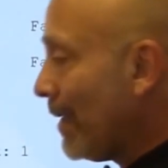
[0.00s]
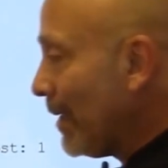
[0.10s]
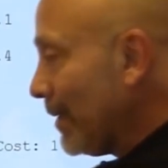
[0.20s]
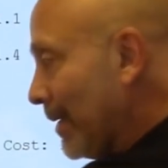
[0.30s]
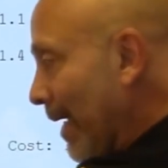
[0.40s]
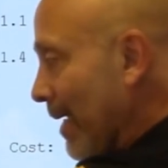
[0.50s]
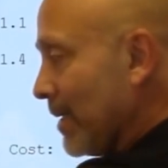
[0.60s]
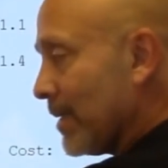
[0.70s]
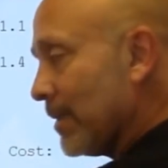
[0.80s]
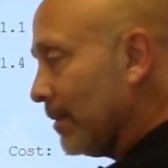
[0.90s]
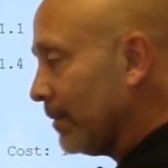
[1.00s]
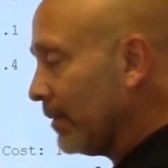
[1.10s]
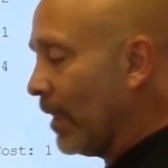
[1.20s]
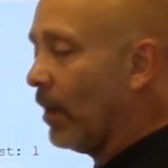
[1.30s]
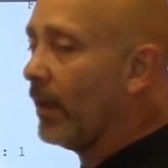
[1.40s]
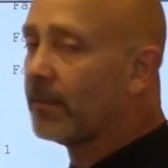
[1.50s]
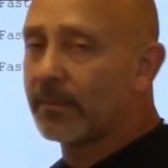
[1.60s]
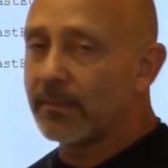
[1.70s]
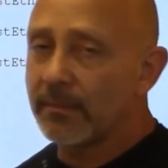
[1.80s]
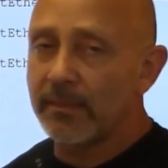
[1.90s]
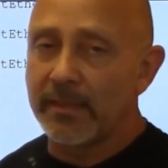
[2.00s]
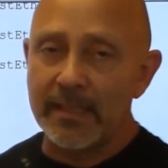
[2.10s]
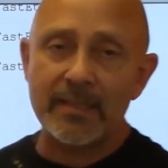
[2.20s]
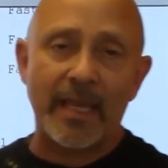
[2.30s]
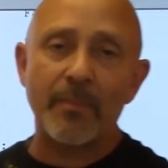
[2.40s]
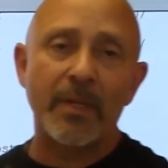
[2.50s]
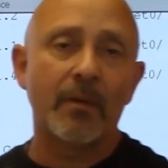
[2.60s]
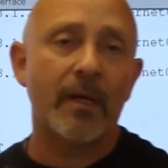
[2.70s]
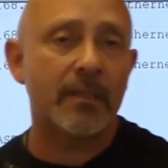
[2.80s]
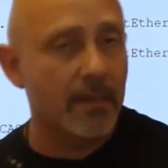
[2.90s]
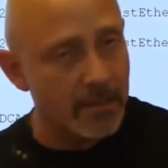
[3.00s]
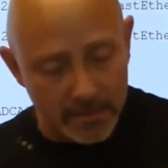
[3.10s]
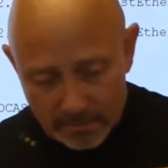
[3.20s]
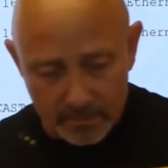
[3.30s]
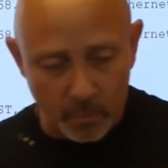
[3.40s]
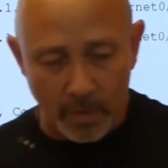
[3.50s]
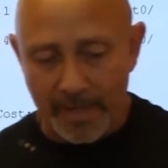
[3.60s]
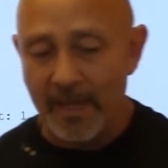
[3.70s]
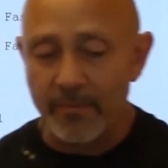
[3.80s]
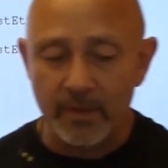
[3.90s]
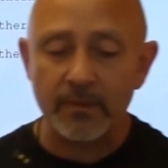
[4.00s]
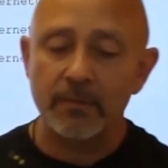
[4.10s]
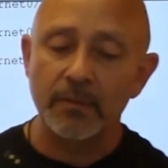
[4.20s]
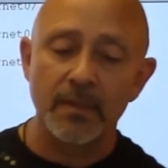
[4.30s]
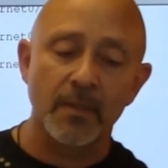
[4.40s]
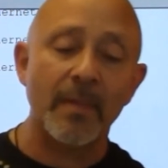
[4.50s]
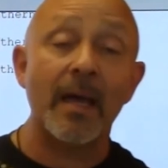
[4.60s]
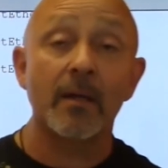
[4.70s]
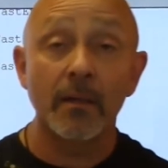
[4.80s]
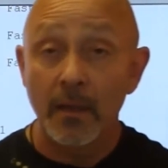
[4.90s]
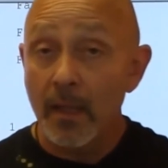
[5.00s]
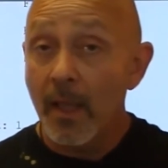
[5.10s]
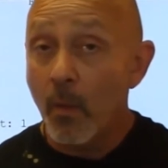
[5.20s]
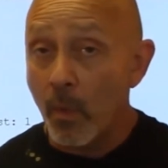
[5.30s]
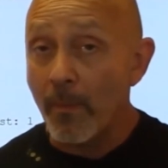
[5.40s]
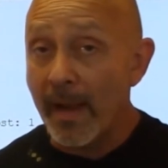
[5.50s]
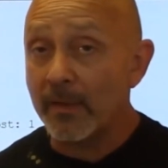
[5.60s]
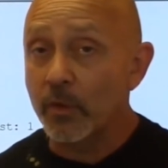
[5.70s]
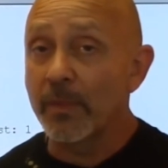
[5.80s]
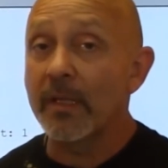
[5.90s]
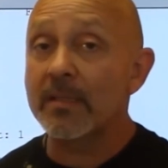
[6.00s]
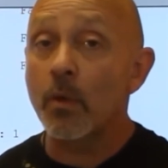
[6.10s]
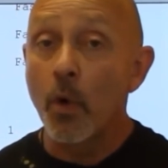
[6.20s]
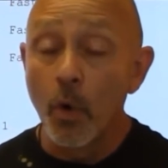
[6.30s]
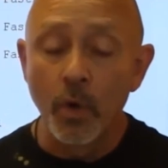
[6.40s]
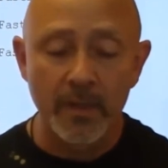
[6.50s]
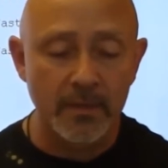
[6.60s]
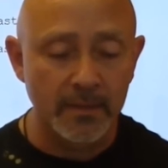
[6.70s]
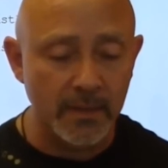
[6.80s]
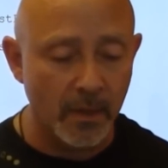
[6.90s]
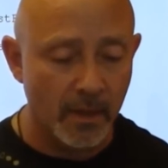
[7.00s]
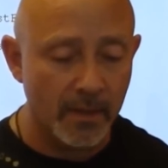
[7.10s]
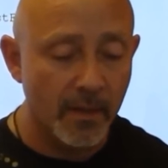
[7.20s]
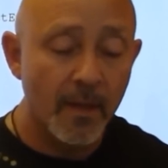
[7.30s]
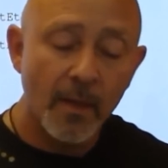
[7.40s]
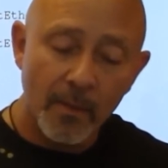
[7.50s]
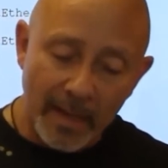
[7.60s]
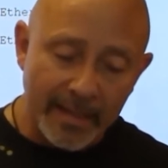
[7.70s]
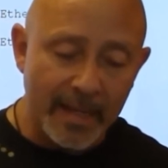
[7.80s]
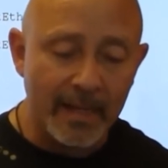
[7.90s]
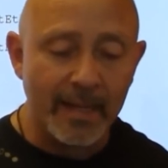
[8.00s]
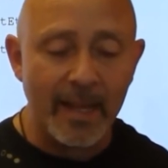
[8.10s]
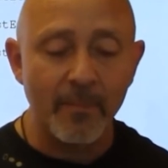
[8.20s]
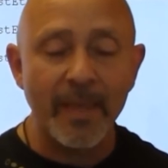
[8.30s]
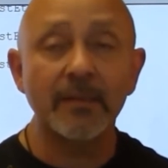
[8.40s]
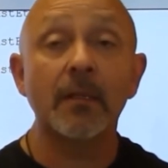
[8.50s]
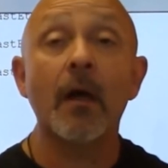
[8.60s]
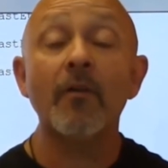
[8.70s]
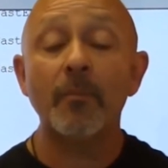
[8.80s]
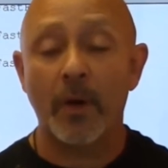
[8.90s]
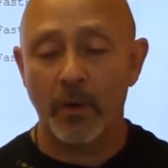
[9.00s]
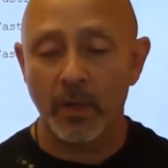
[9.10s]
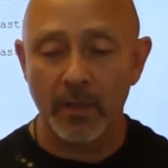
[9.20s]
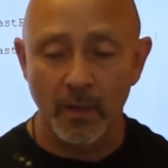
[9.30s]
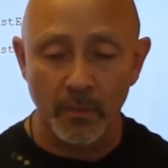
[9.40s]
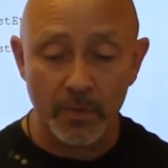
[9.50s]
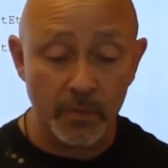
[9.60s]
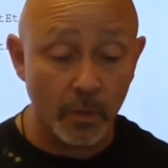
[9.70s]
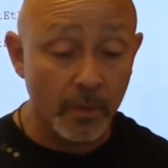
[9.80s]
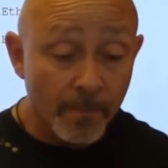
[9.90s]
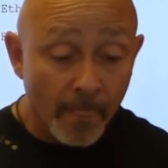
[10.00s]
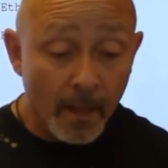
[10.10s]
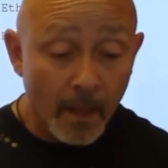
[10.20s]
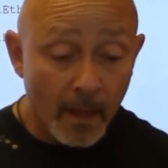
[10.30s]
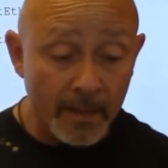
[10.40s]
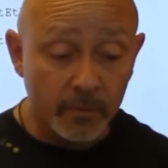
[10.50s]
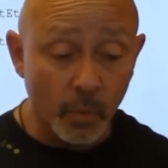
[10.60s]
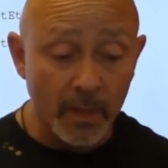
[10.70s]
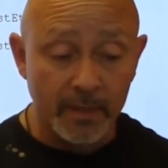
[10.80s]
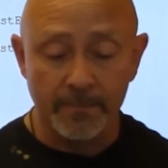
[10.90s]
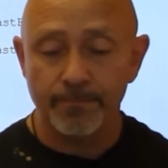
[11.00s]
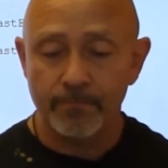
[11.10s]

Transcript: This, these IP addresses, whatever, doesn't matter. What matters to me is who is the DR. Again, and I based it off priority numbers. So it's working.